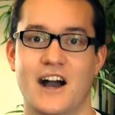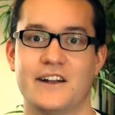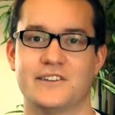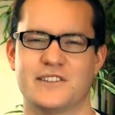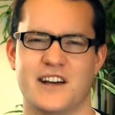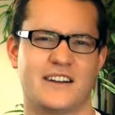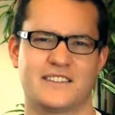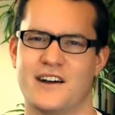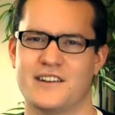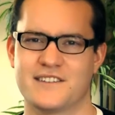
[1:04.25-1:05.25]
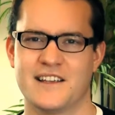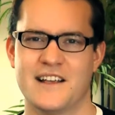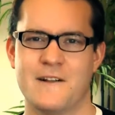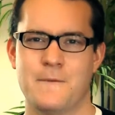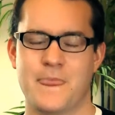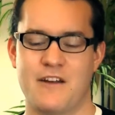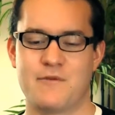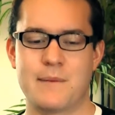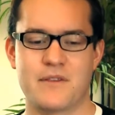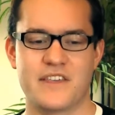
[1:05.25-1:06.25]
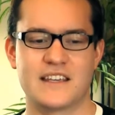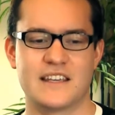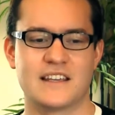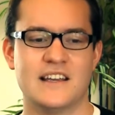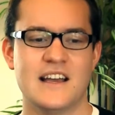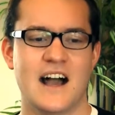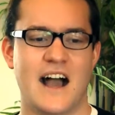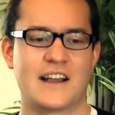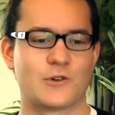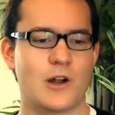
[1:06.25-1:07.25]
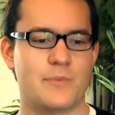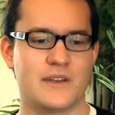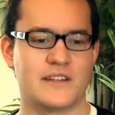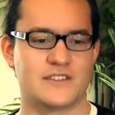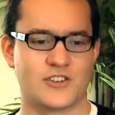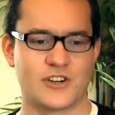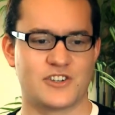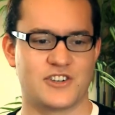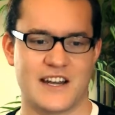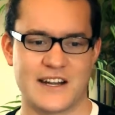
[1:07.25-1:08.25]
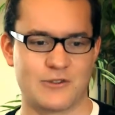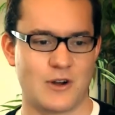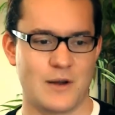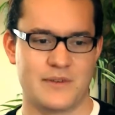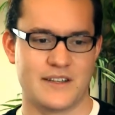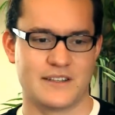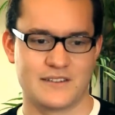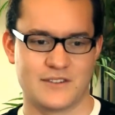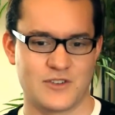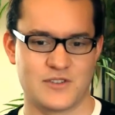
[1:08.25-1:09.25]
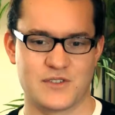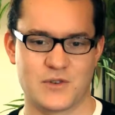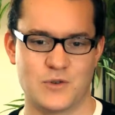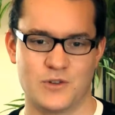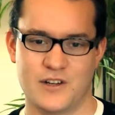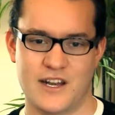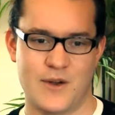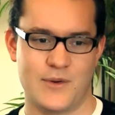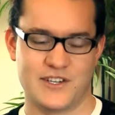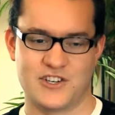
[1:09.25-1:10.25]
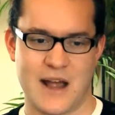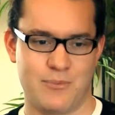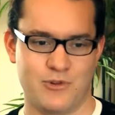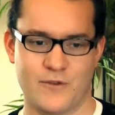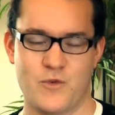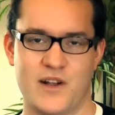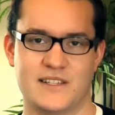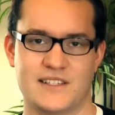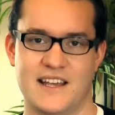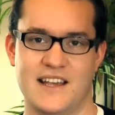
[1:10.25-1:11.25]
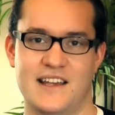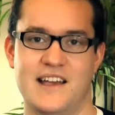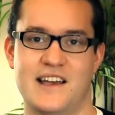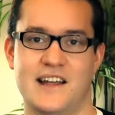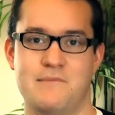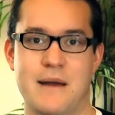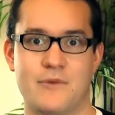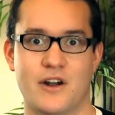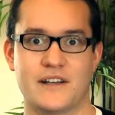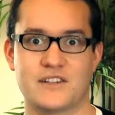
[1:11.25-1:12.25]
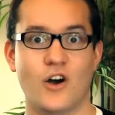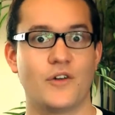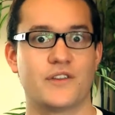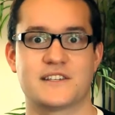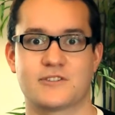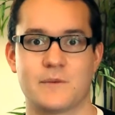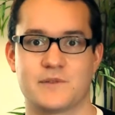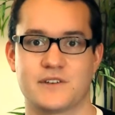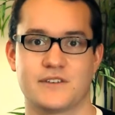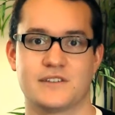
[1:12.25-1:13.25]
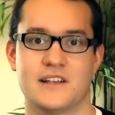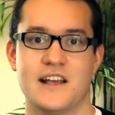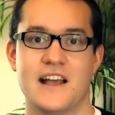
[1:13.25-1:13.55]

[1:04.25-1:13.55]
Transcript: God could talk to us. I remember thinking, I grew up in church and I grew up in Christian school and I went to chapel every Wednesday and I memorized all these scriptures.